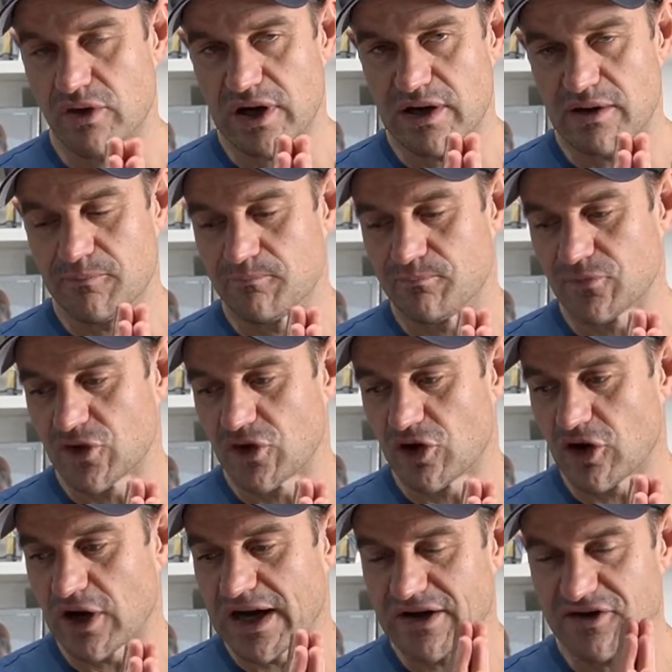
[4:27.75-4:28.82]

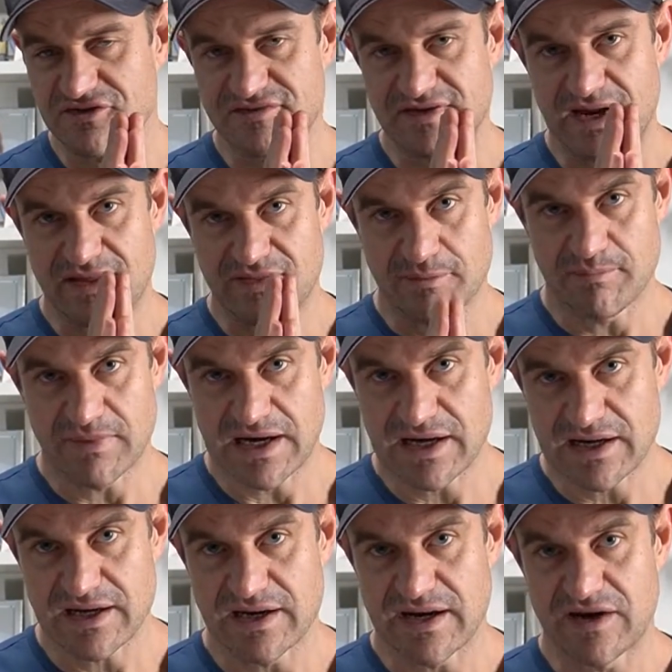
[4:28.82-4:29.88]
understanding the
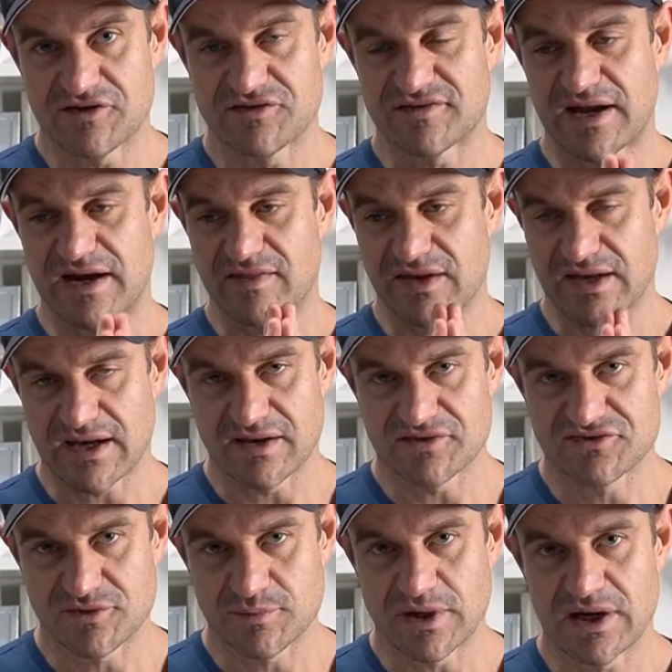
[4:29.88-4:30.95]
market, understanding the
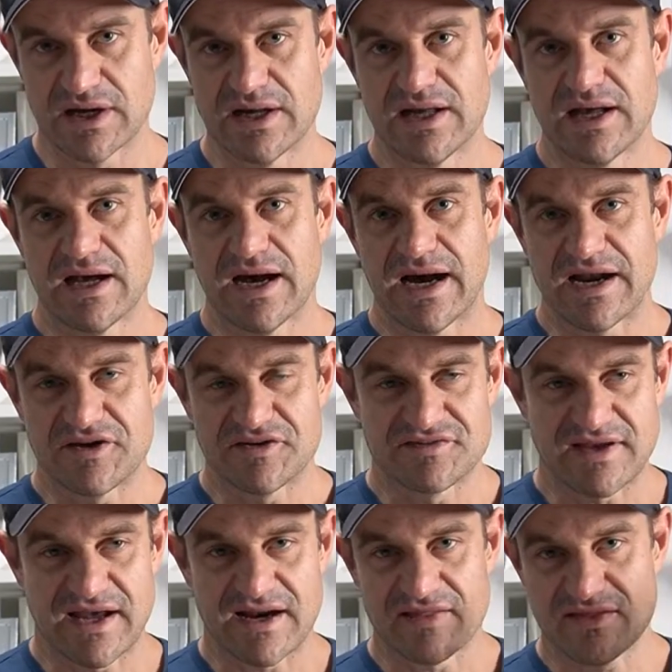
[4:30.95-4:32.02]
customer,
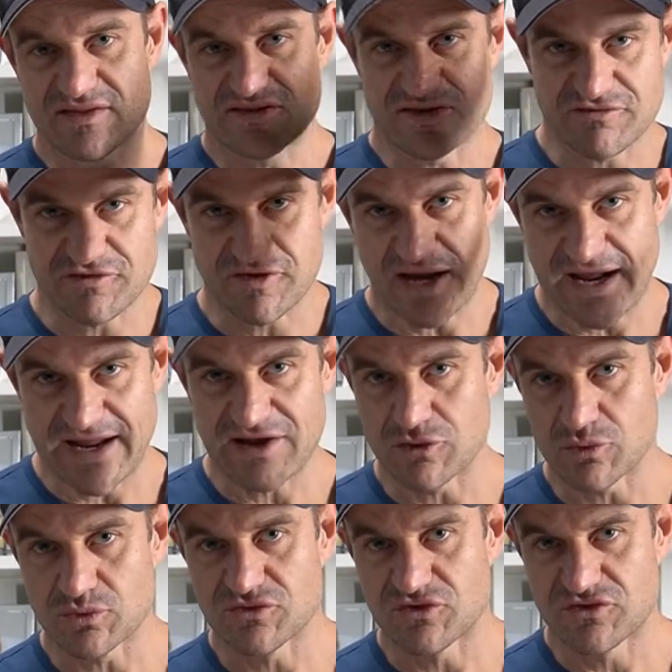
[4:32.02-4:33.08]
understanding the different
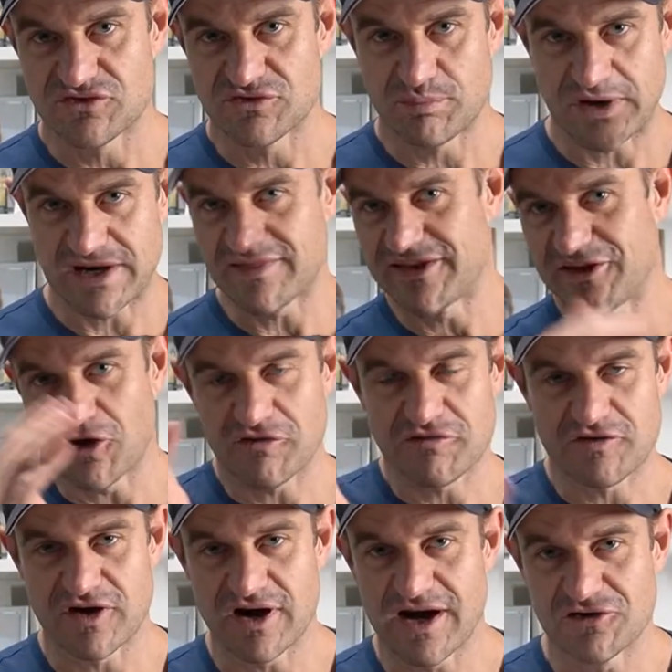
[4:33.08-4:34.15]
angles, spinning the
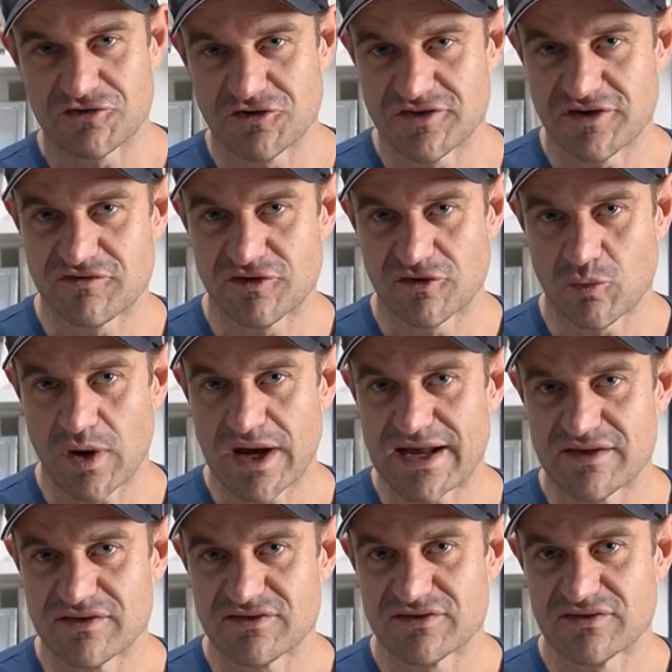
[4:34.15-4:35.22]
offer 100 different
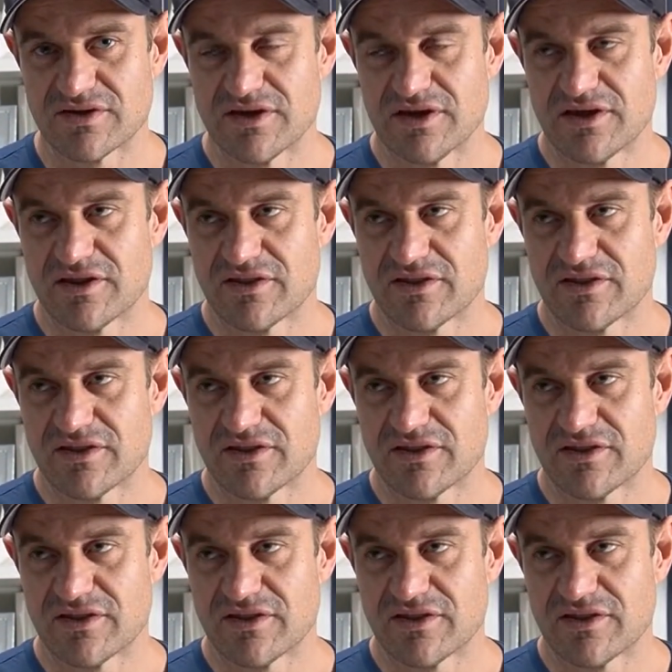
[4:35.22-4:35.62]
ways.